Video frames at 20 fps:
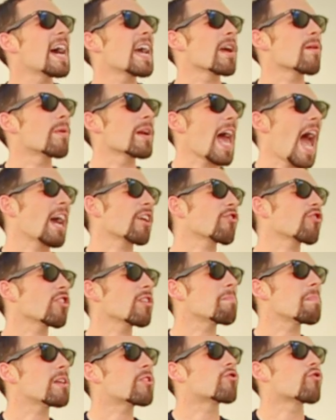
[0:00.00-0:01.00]
it would
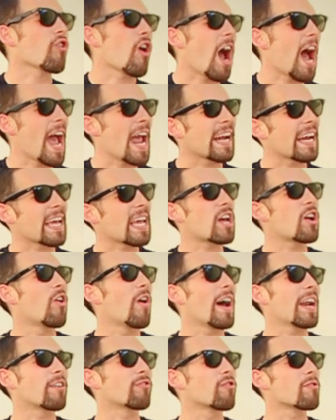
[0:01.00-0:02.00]
actually be dry and I could go
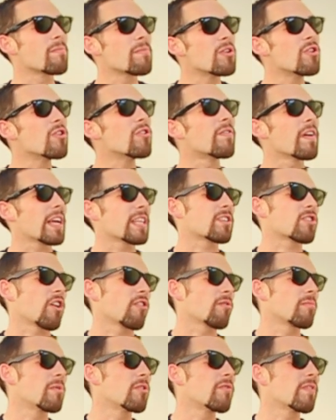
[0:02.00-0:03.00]
ahead and remove and
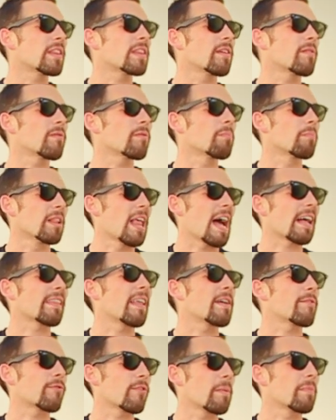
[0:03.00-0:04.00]
start removing the black
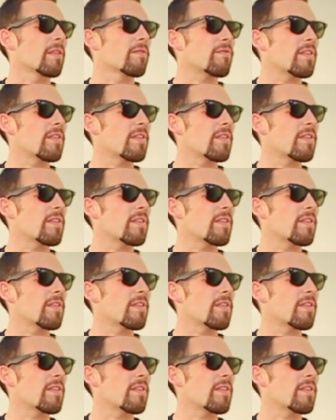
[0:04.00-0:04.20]
light from the